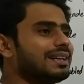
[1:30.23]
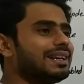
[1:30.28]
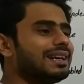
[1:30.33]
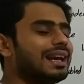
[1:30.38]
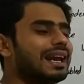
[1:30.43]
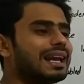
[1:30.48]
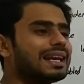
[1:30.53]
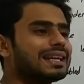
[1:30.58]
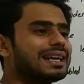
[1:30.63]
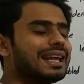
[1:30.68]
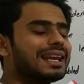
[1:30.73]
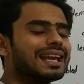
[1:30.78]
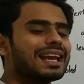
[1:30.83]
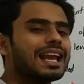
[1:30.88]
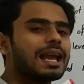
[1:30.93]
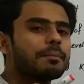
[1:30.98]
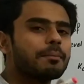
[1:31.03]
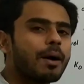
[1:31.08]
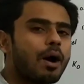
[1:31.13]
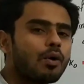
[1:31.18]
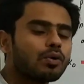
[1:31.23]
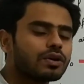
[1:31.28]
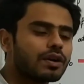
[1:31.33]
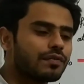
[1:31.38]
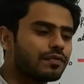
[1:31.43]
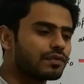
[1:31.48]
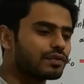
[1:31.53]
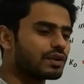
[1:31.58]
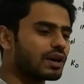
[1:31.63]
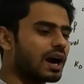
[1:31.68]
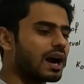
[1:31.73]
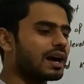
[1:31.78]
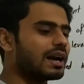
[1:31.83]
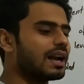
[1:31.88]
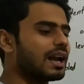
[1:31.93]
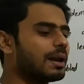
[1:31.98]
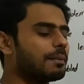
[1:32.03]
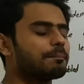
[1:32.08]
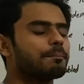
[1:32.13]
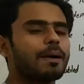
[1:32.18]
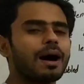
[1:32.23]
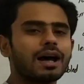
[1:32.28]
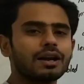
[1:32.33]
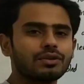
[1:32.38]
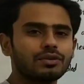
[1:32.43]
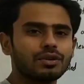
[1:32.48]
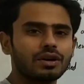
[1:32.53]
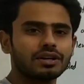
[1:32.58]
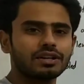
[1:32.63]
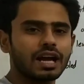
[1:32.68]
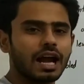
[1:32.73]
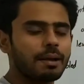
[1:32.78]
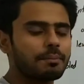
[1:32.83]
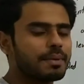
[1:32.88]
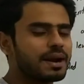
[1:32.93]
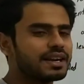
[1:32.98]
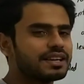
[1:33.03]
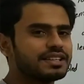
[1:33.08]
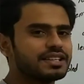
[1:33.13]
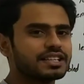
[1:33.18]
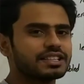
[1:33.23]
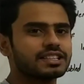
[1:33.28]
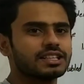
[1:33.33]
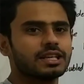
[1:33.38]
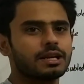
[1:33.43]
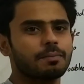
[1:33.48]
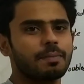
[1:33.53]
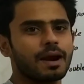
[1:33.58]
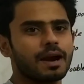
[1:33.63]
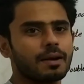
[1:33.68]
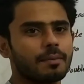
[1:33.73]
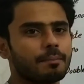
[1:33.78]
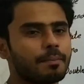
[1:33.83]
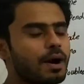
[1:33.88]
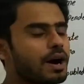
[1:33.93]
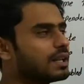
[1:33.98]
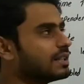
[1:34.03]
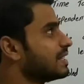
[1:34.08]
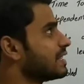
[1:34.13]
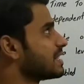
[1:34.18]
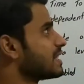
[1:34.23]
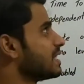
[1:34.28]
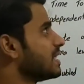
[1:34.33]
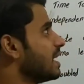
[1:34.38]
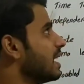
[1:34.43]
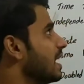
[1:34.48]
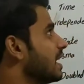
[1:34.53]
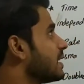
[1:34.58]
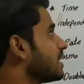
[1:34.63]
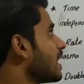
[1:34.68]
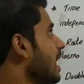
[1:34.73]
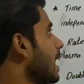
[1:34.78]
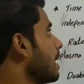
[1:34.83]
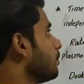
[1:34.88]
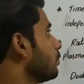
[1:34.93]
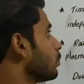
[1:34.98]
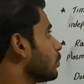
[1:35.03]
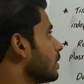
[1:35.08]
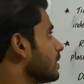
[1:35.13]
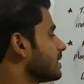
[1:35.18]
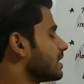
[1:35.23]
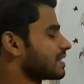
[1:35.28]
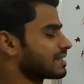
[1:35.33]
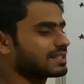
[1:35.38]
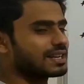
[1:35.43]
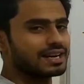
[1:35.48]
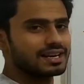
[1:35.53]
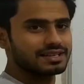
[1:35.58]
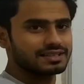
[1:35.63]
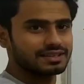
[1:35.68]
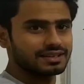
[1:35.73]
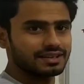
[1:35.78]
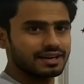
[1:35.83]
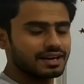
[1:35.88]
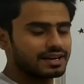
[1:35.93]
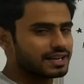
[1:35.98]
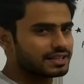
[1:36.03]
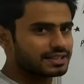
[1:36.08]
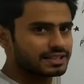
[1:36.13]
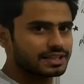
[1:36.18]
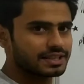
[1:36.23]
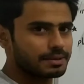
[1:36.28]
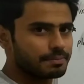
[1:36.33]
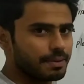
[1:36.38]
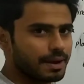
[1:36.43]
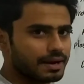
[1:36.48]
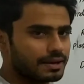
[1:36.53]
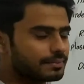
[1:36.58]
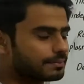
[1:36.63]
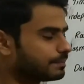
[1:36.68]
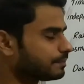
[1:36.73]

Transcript: taking amount of drug in per unit time, it doesn't depend upon this time to reach the steady state. It doesn't depend.